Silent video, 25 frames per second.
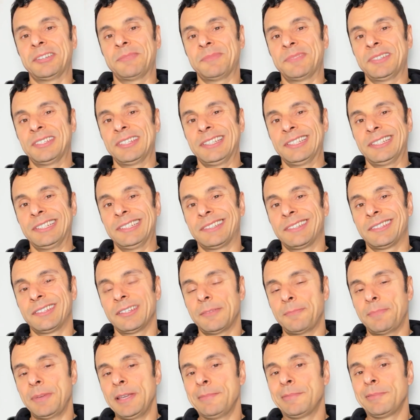is
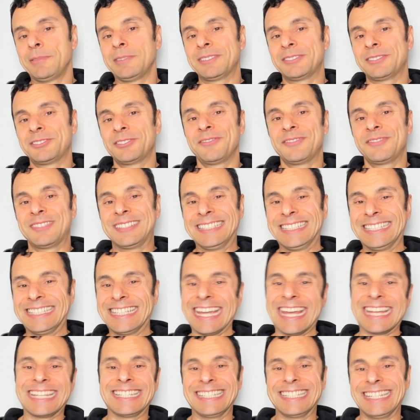that people sort of
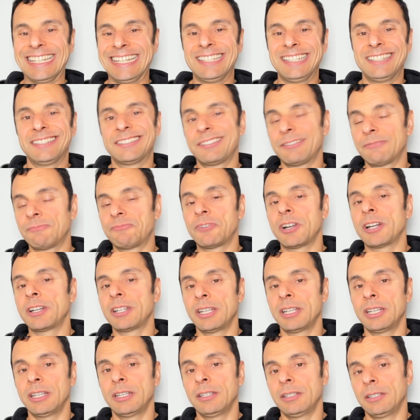get into
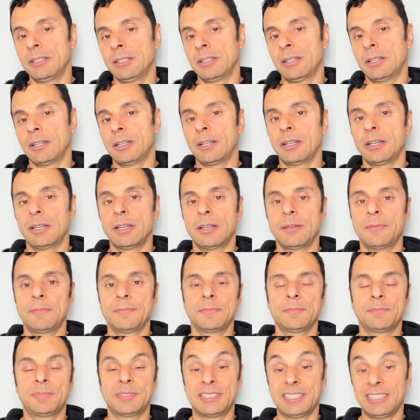running,
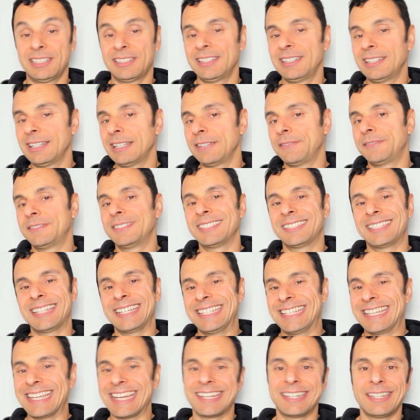particularly lifters, they
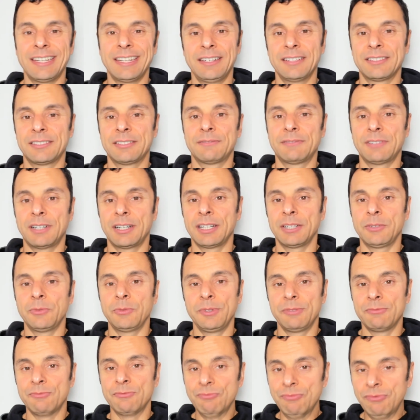get into running
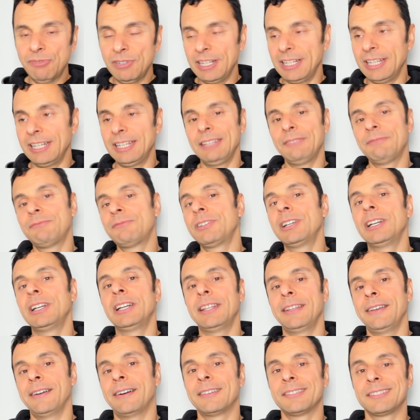with really,
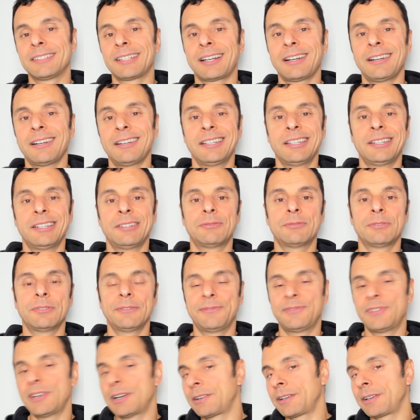really unclear or
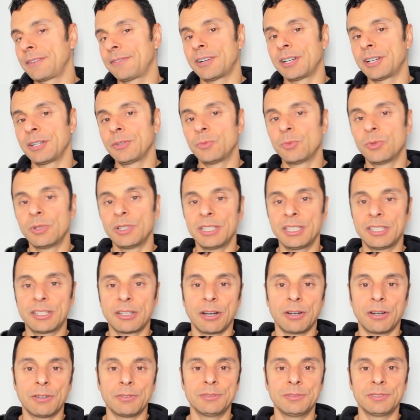very, very woolly
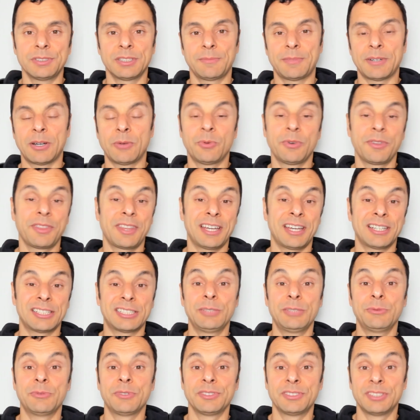goals about what they
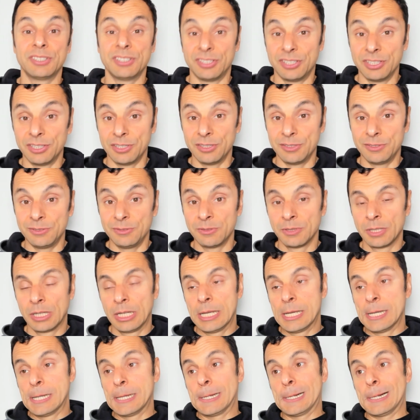actually want to do,
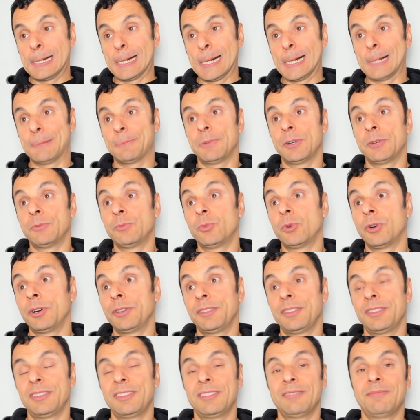and what
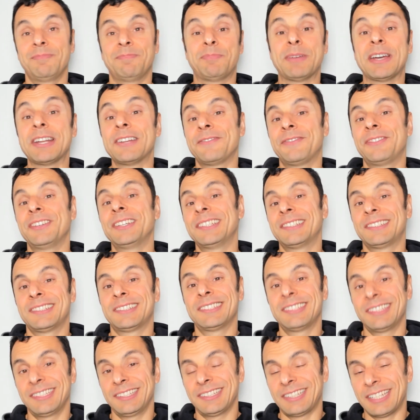benefits
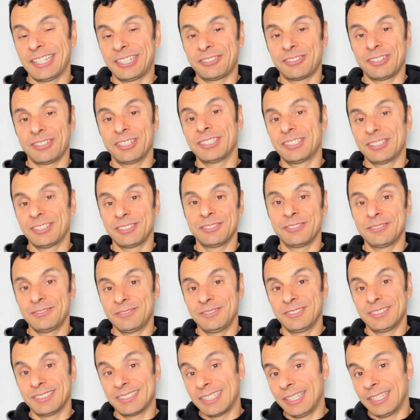that they're trying to
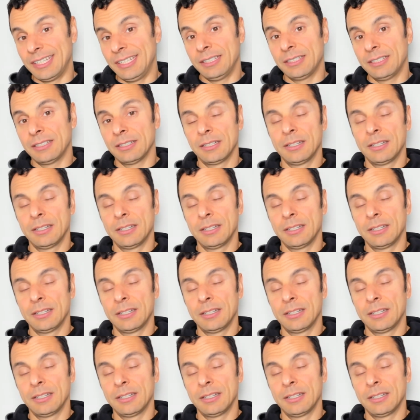seek.